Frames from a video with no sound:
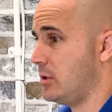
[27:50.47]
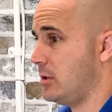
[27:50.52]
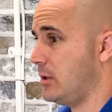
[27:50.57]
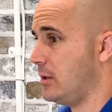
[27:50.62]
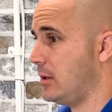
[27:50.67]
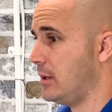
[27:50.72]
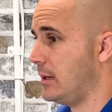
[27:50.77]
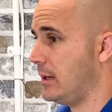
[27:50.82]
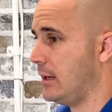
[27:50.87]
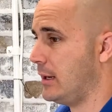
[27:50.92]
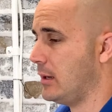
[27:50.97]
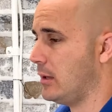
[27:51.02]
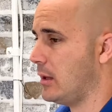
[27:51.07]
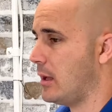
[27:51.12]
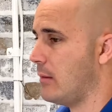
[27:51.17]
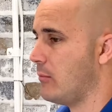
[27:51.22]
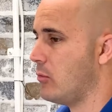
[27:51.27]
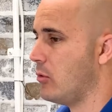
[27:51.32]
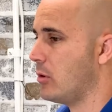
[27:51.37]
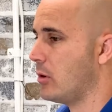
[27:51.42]
you're going to get a
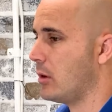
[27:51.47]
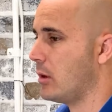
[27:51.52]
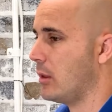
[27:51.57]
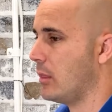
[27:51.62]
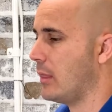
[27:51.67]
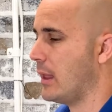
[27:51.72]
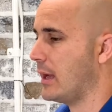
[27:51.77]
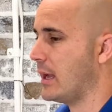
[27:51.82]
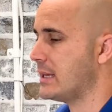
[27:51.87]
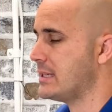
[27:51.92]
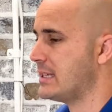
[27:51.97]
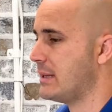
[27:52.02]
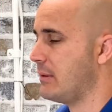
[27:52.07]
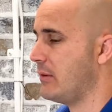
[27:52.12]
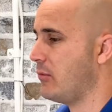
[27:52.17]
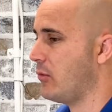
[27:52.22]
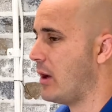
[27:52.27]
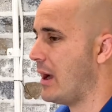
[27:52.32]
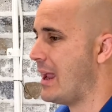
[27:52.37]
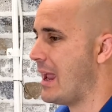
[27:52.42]
lot more. Like I said
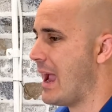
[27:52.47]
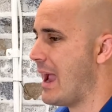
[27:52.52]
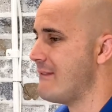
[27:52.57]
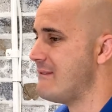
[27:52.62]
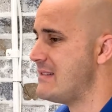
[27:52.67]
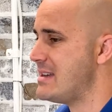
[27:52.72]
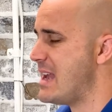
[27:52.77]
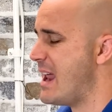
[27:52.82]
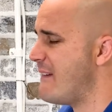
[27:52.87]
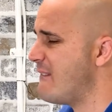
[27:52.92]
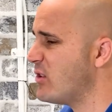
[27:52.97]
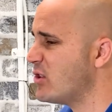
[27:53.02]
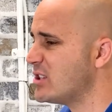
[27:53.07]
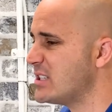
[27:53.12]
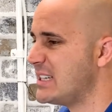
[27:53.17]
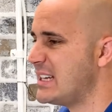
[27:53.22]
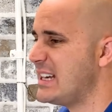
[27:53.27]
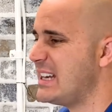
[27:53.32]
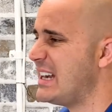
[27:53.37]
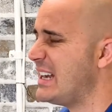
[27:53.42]
before, I've never
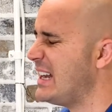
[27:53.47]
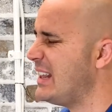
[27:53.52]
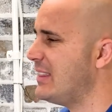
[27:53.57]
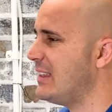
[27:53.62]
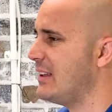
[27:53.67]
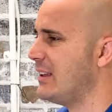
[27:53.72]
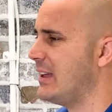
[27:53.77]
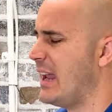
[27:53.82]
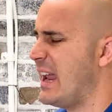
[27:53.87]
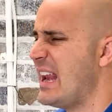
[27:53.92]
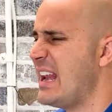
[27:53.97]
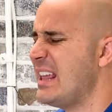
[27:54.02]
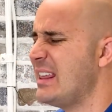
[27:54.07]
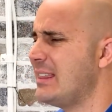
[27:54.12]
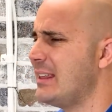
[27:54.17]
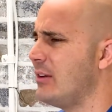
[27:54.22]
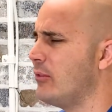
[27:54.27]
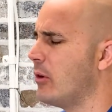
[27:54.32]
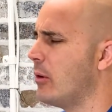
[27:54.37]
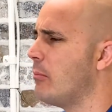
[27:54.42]
seen anything
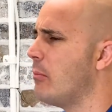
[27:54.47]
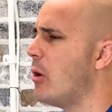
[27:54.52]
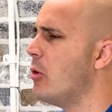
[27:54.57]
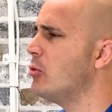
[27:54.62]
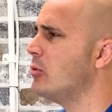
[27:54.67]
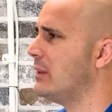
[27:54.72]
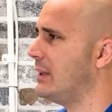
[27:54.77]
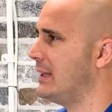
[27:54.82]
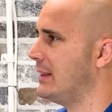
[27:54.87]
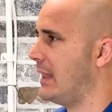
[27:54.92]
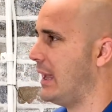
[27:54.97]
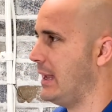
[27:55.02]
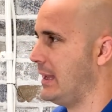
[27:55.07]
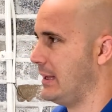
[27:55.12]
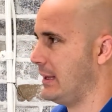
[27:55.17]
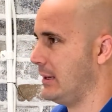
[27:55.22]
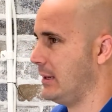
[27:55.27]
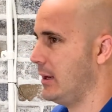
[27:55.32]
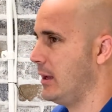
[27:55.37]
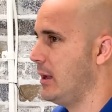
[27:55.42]
remotely like
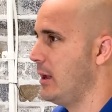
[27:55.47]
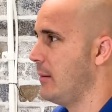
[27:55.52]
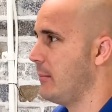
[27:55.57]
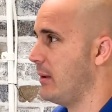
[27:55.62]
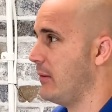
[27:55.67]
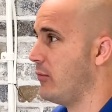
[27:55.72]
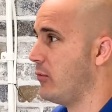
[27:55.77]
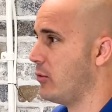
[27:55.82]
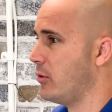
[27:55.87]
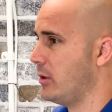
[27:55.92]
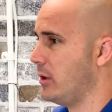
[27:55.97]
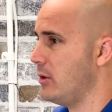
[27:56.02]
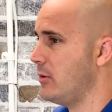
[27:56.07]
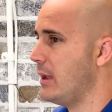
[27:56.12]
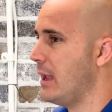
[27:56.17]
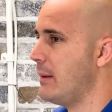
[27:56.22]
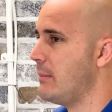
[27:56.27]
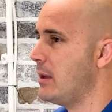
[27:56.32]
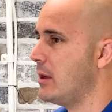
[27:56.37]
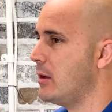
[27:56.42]
it before you
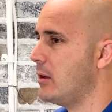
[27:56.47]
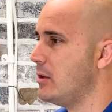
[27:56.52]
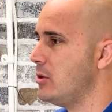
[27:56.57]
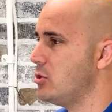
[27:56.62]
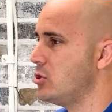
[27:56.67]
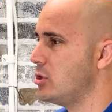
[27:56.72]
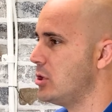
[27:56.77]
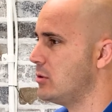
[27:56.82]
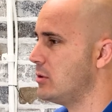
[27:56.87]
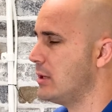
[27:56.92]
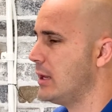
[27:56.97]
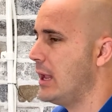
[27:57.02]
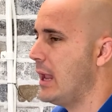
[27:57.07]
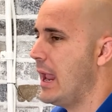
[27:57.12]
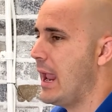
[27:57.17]
came here and you shown,